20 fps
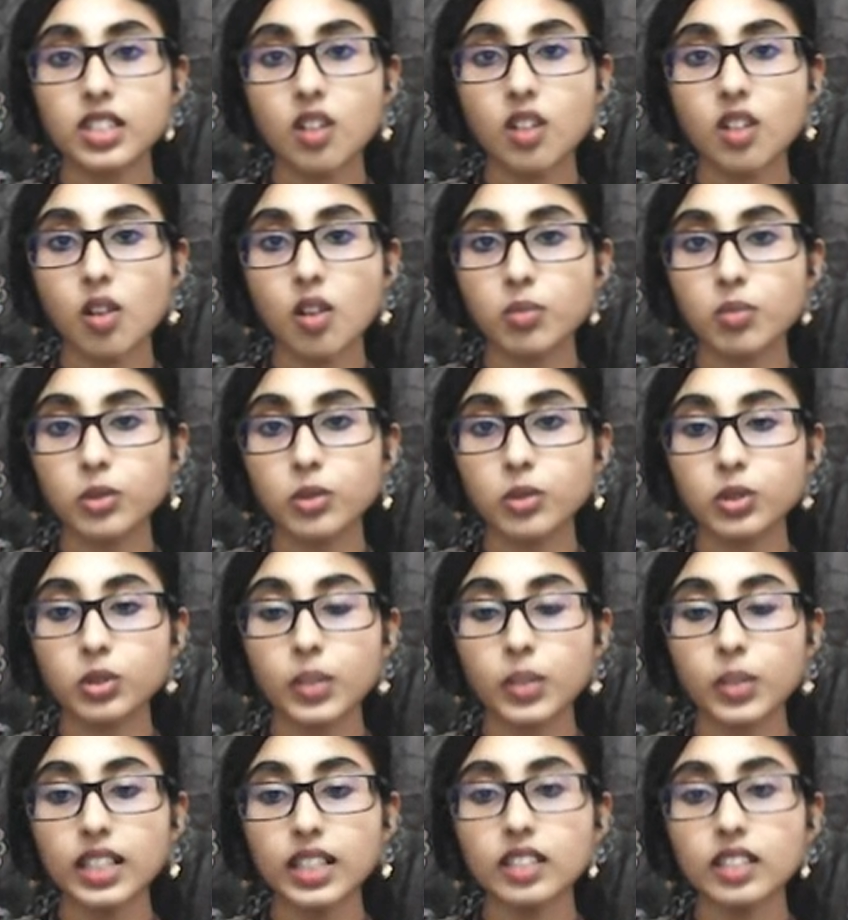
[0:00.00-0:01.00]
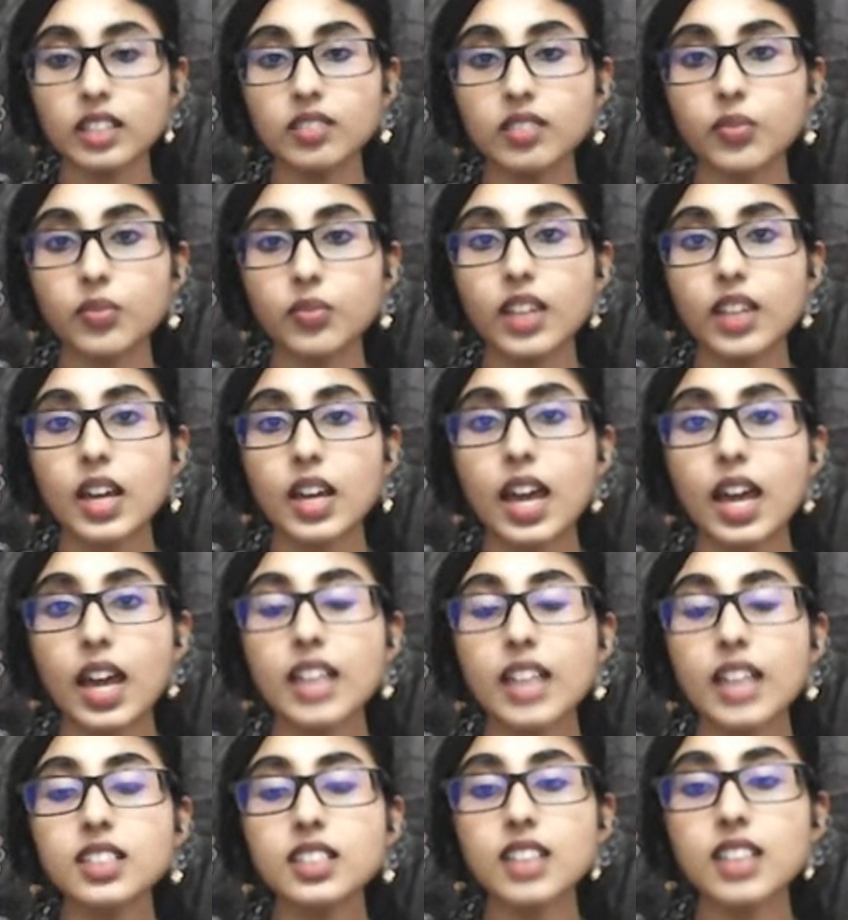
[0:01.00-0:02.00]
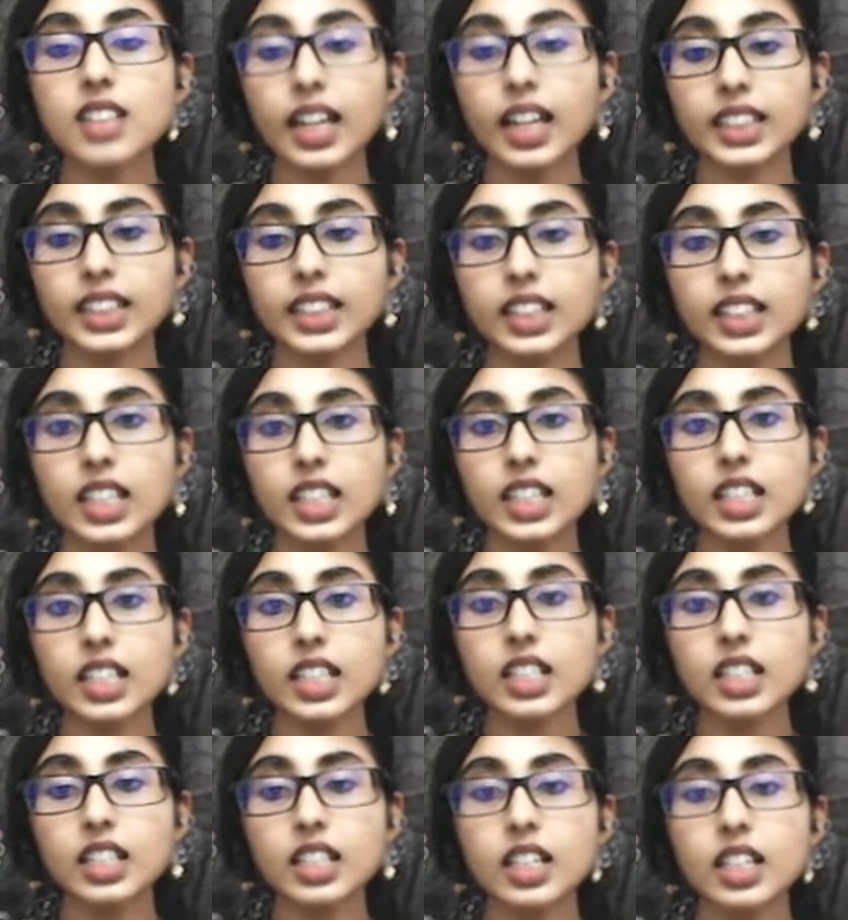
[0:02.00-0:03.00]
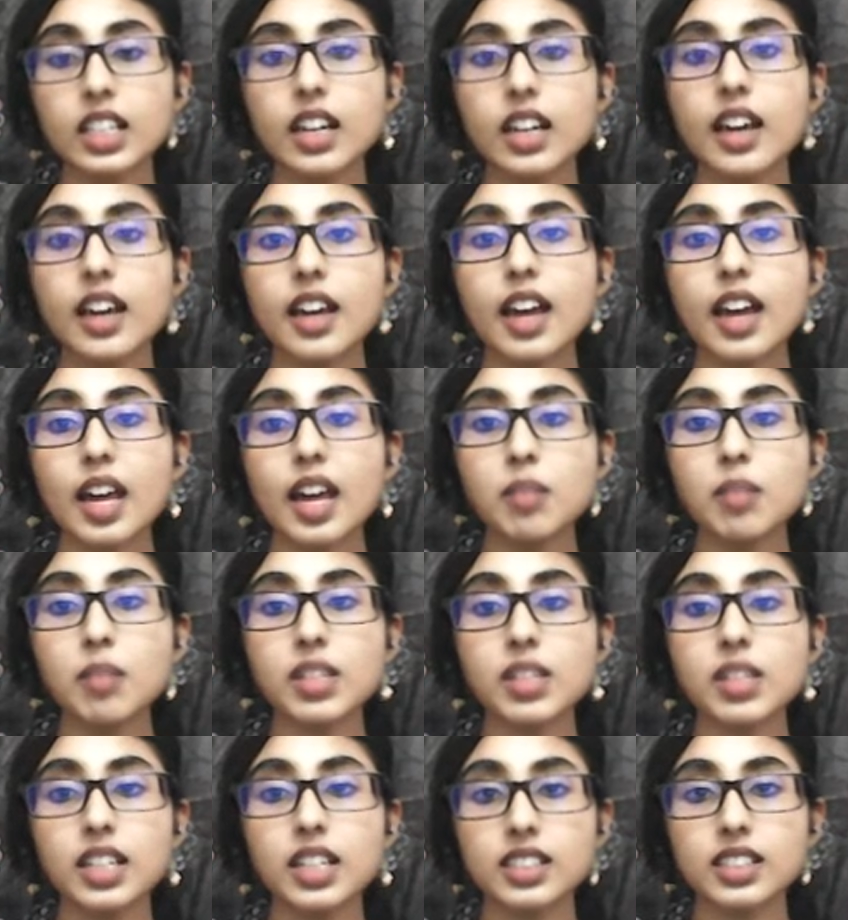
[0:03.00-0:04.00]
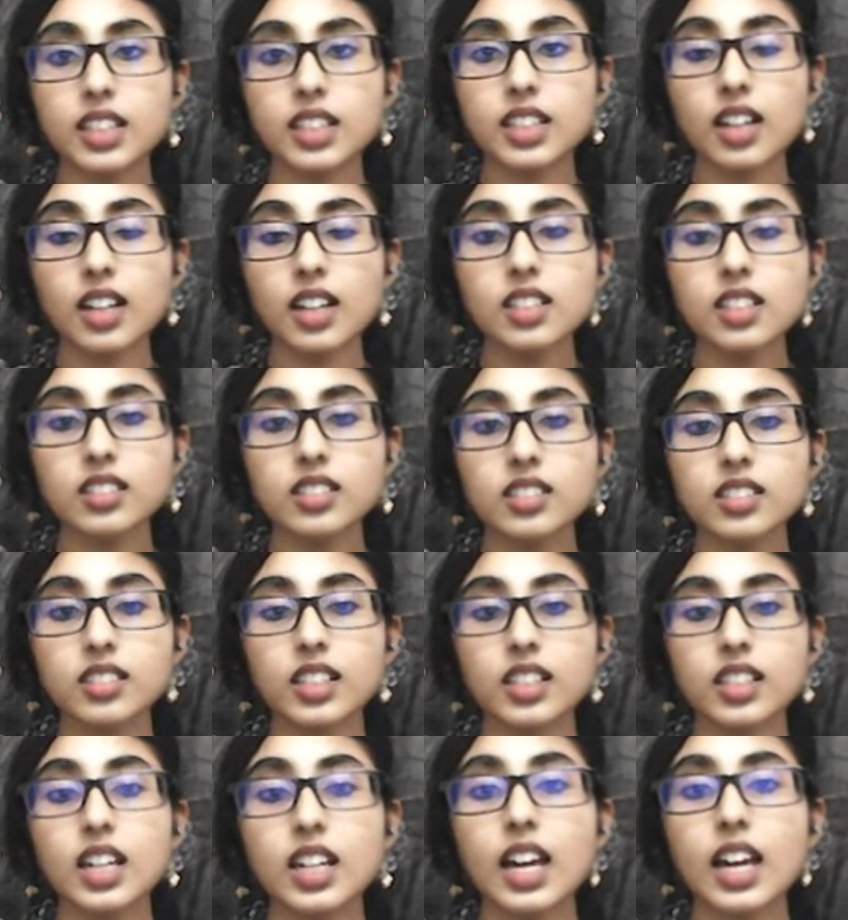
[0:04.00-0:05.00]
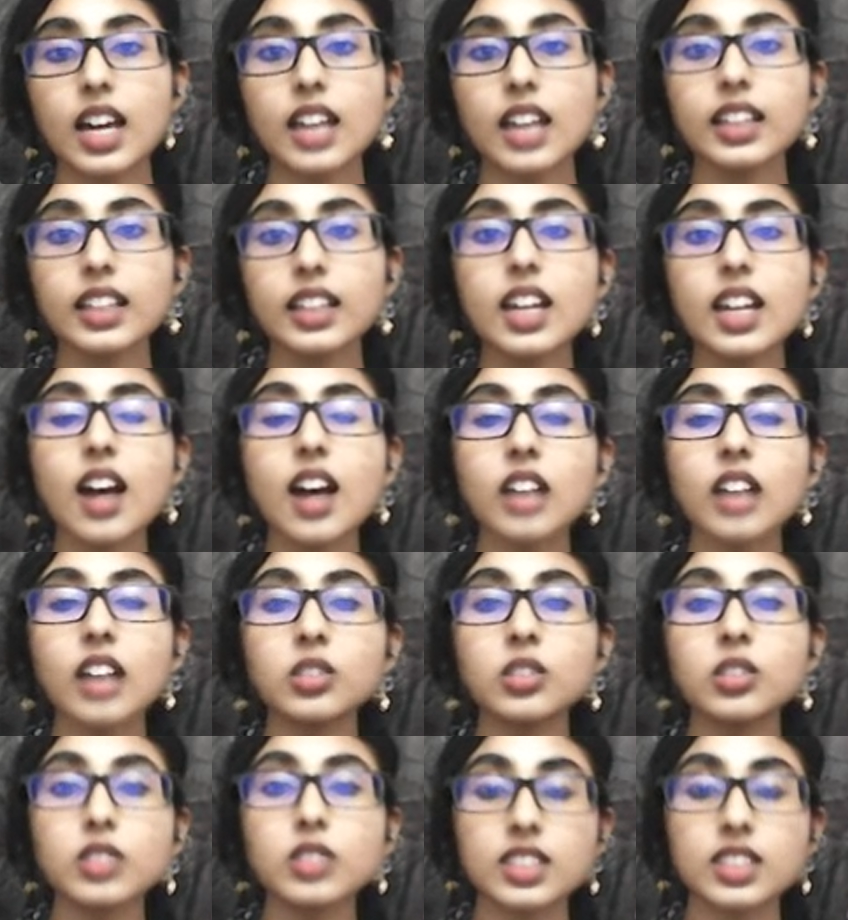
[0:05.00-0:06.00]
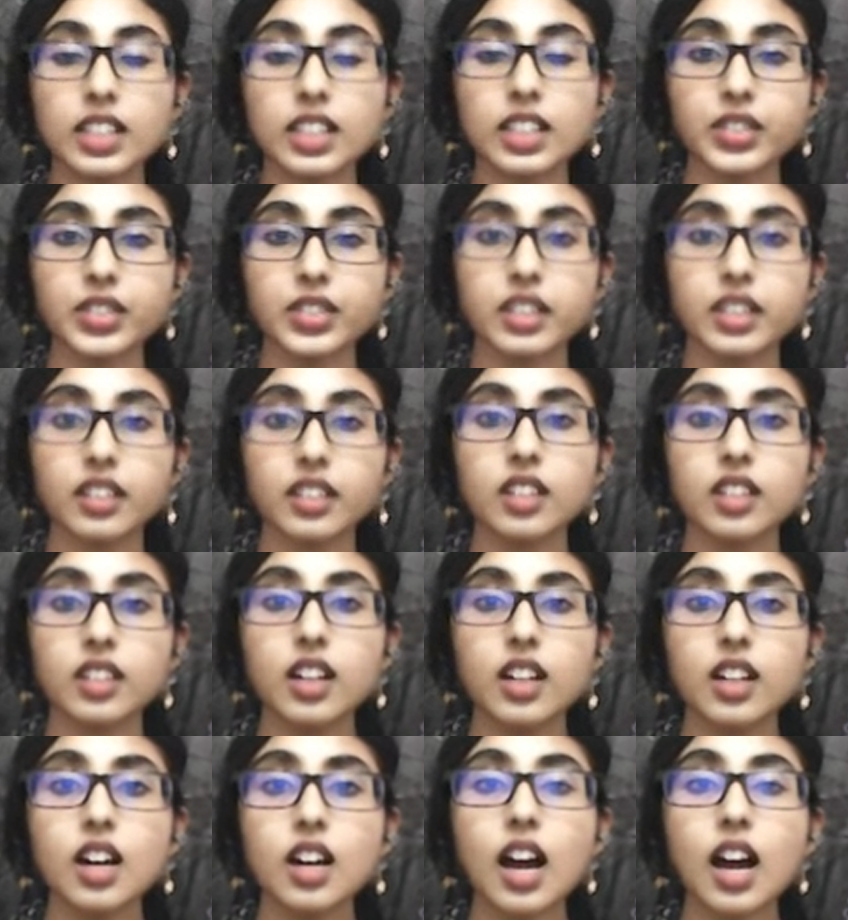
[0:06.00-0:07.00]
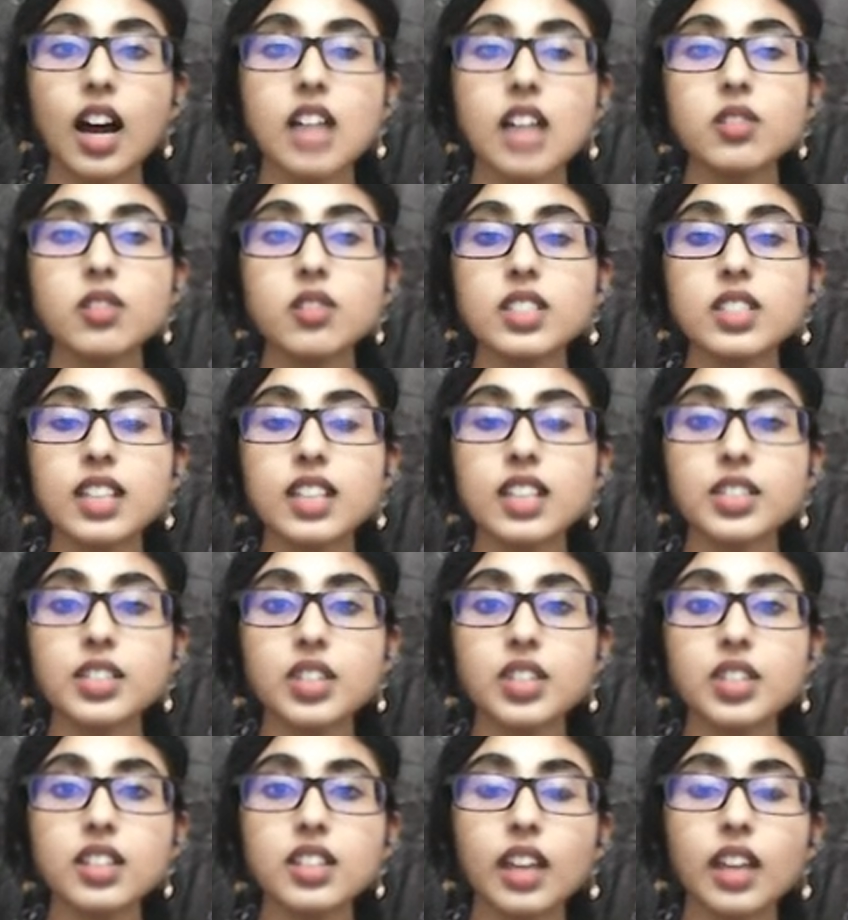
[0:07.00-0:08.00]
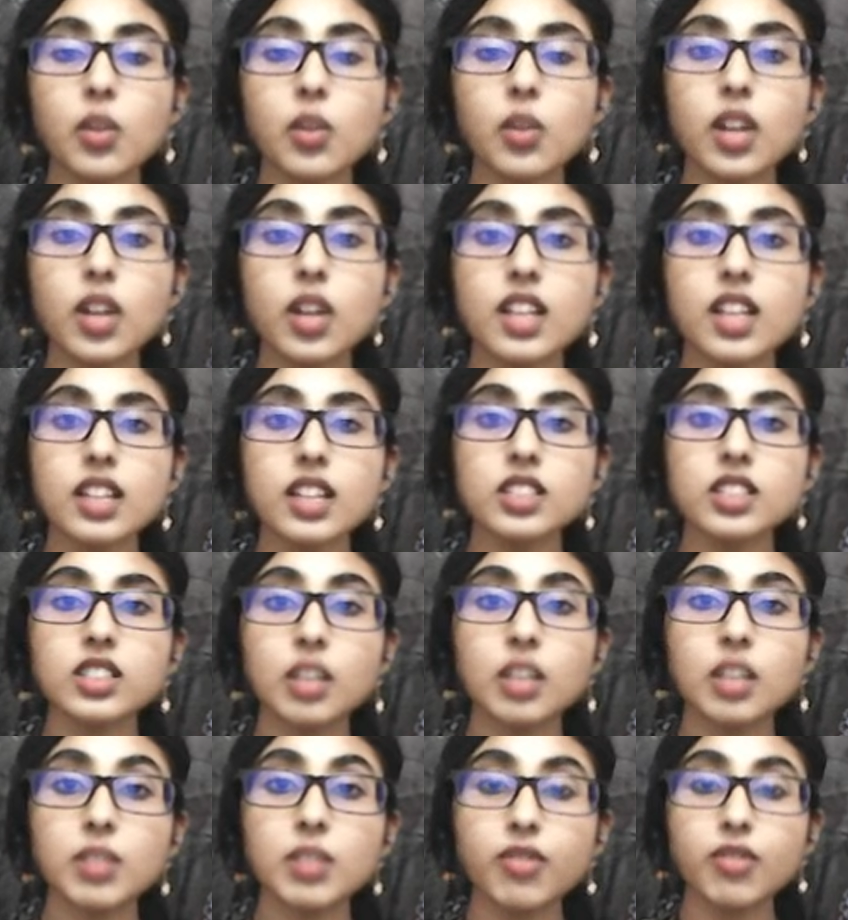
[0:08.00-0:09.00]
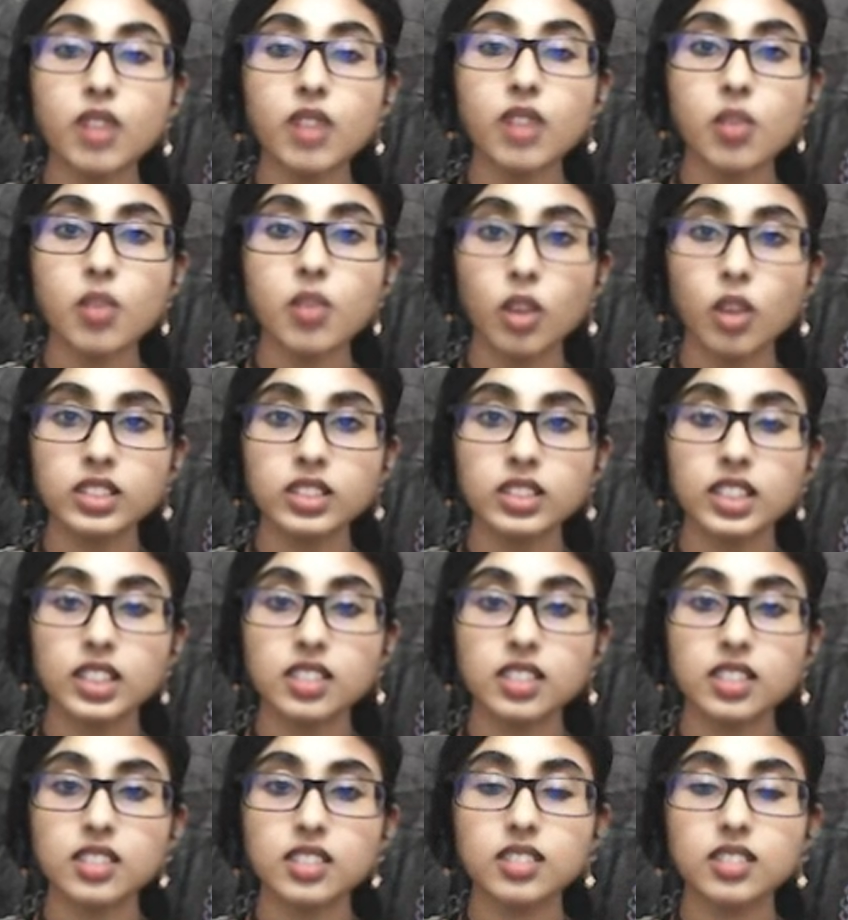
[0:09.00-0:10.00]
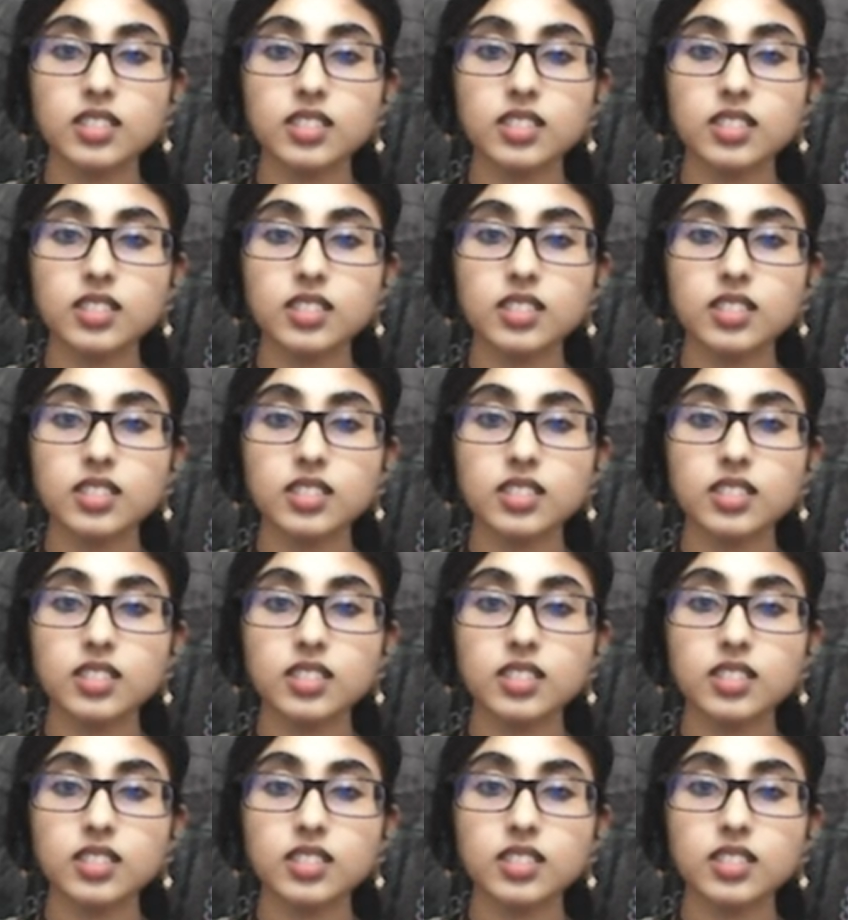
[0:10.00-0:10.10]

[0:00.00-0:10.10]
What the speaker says: or mood swing, anxiety, amnesia, and then hallucination. Hallucination, they will hear some different voices.